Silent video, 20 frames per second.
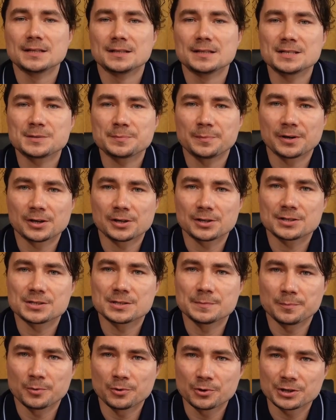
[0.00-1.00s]
This part is
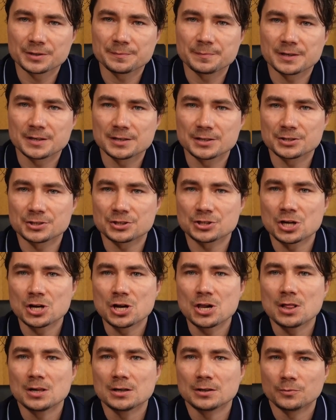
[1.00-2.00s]
important because
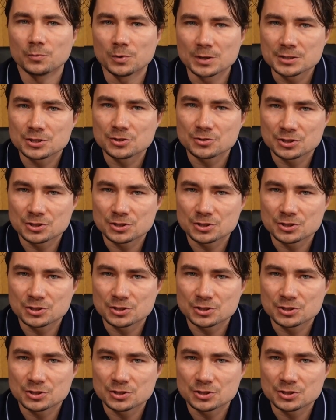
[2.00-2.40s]
once